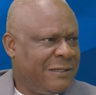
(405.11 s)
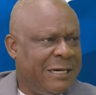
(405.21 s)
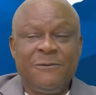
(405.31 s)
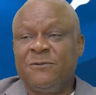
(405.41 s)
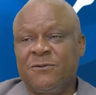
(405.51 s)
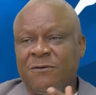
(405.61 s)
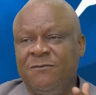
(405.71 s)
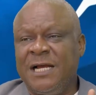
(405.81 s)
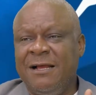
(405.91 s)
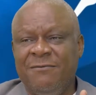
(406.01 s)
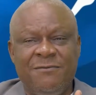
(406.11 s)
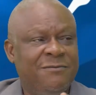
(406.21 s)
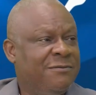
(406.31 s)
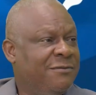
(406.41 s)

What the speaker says: how to survive.